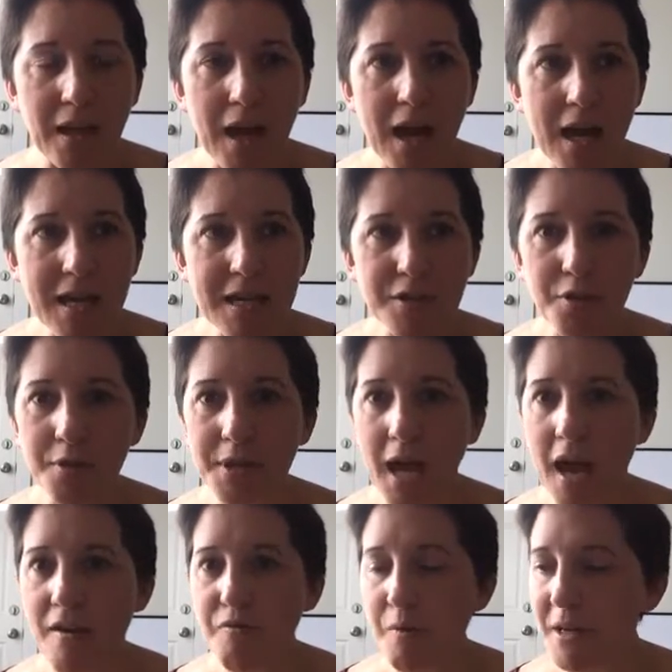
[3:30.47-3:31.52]
I don't
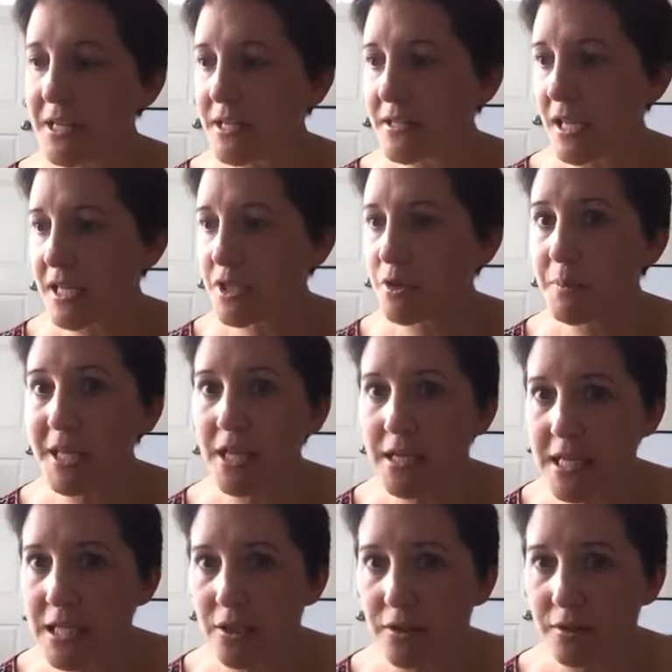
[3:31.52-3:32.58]
have what it takes to be a
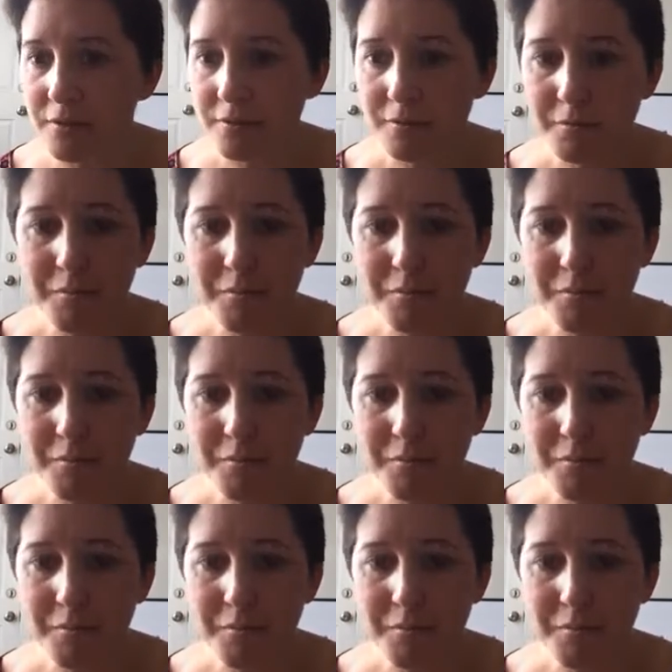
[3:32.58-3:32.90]
leader,